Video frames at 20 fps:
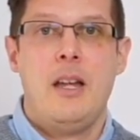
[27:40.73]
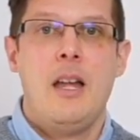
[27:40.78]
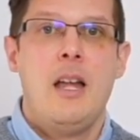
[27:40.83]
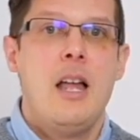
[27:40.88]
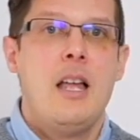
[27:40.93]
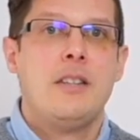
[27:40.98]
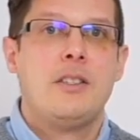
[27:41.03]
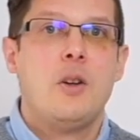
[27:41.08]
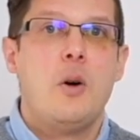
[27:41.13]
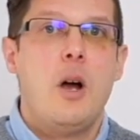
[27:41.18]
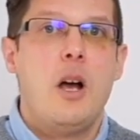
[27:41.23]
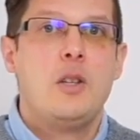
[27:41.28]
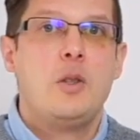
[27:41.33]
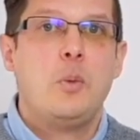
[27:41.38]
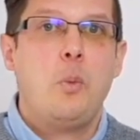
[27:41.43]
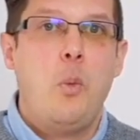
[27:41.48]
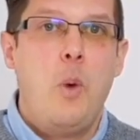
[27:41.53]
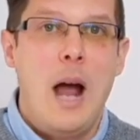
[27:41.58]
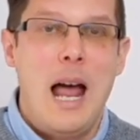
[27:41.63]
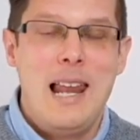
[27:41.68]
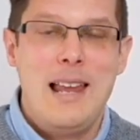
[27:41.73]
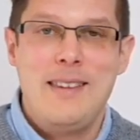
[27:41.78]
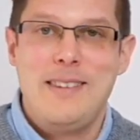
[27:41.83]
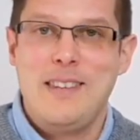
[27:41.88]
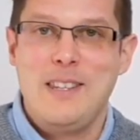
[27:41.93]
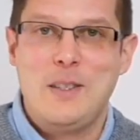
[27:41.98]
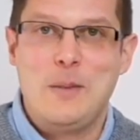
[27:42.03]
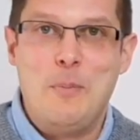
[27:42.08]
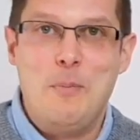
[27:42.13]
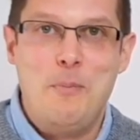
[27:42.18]
So as well as
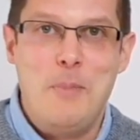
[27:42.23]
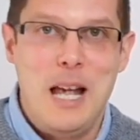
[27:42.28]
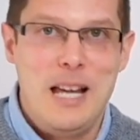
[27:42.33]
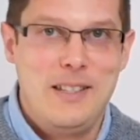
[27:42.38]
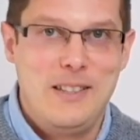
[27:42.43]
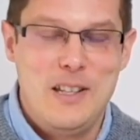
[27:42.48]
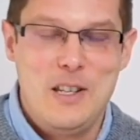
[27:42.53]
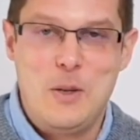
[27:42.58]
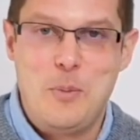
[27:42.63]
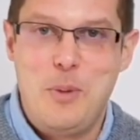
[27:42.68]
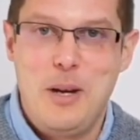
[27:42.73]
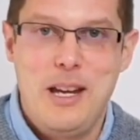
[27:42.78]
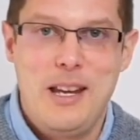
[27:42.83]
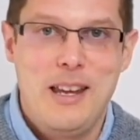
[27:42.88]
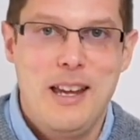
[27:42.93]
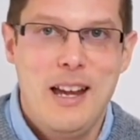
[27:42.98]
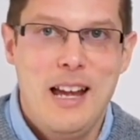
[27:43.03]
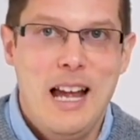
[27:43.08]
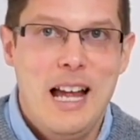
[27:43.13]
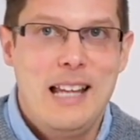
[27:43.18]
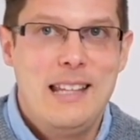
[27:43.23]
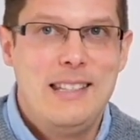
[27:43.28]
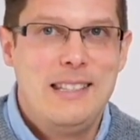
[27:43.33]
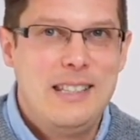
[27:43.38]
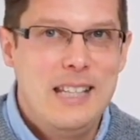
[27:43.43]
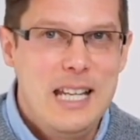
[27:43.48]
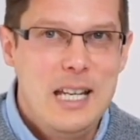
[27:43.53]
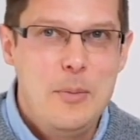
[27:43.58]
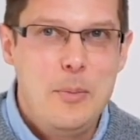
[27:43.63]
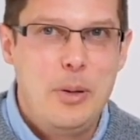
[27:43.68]
this message being
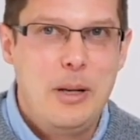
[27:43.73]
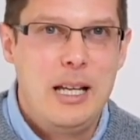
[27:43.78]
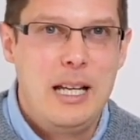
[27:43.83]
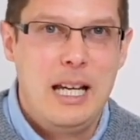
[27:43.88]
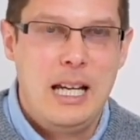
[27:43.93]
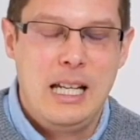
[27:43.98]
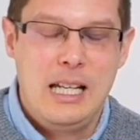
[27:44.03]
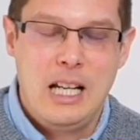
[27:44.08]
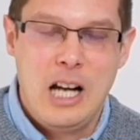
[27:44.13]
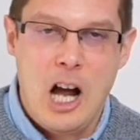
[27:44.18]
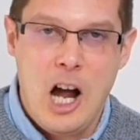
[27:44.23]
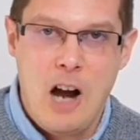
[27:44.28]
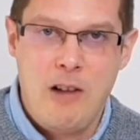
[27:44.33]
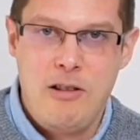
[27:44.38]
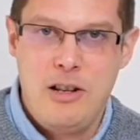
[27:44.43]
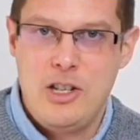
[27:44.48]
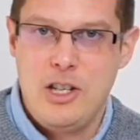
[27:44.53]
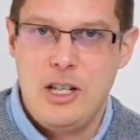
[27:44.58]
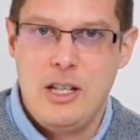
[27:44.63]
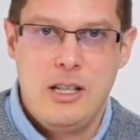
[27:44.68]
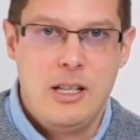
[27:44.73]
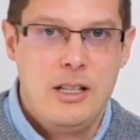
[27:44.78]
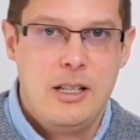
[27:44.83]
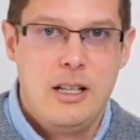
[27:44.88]
deeply encouraging,